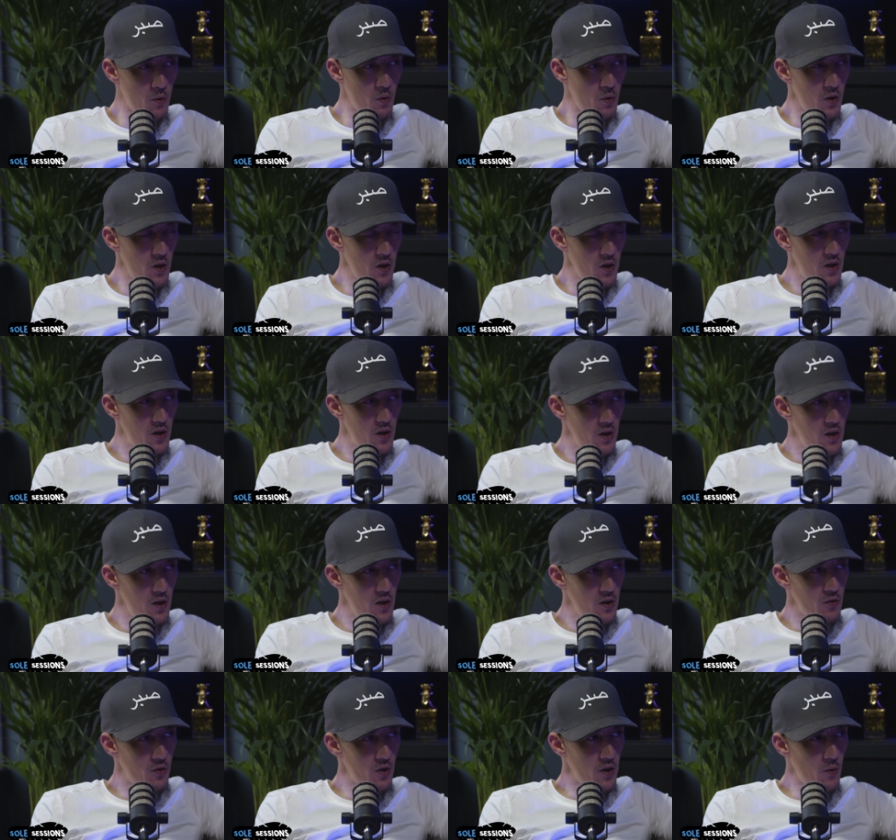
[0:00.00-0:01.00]

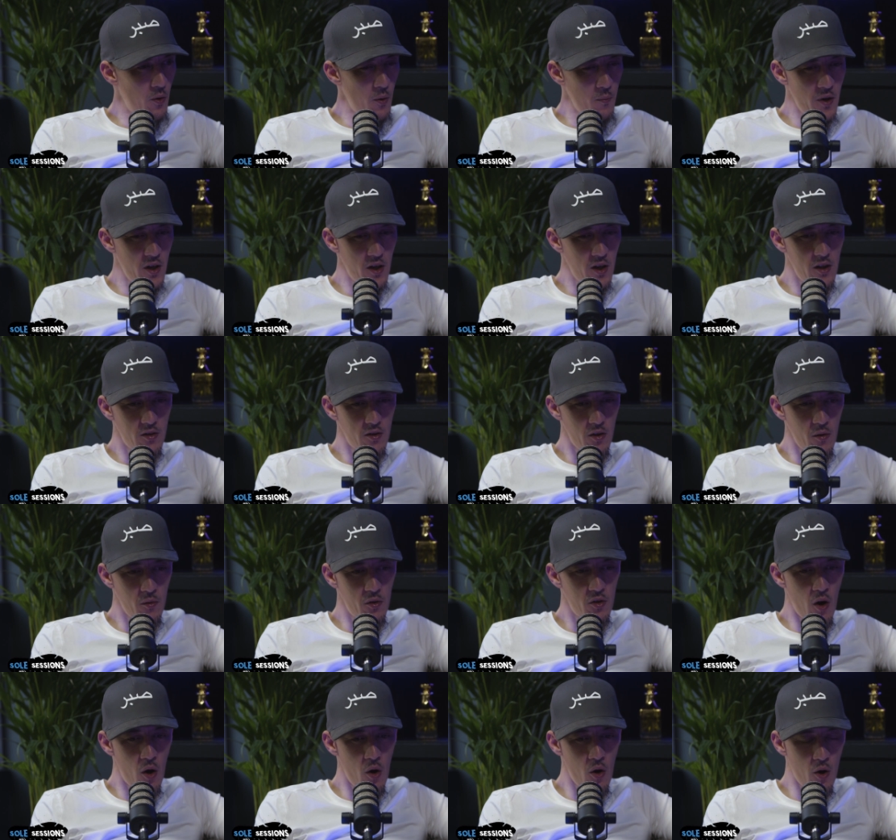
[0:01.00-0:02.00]
Do you get what I mean?
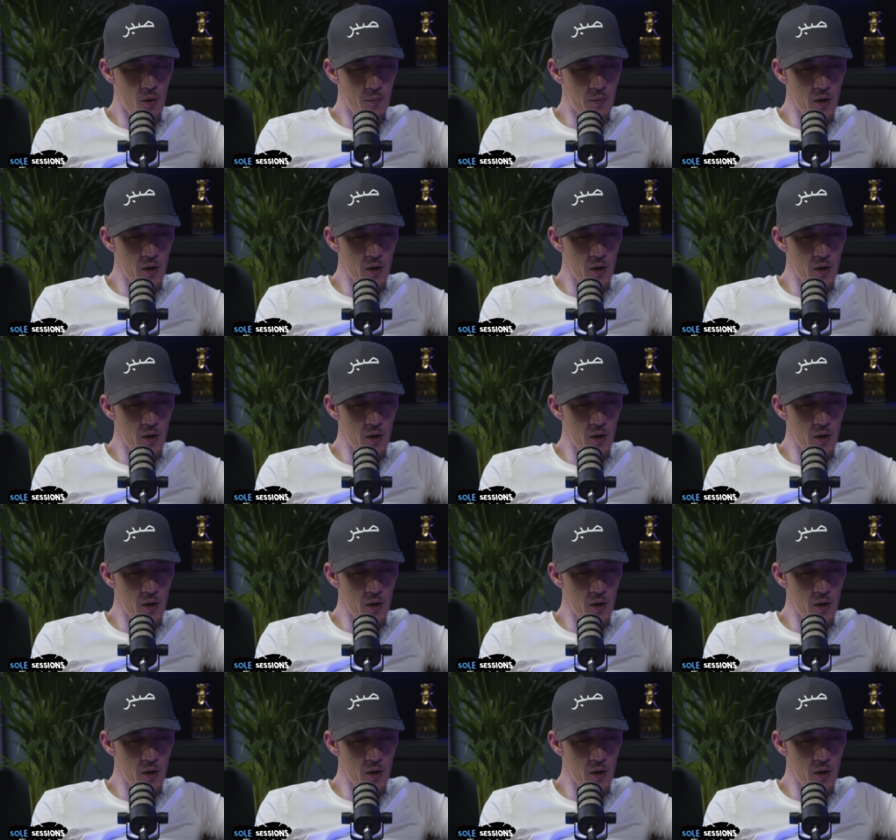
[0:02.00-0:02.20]
There's a lot of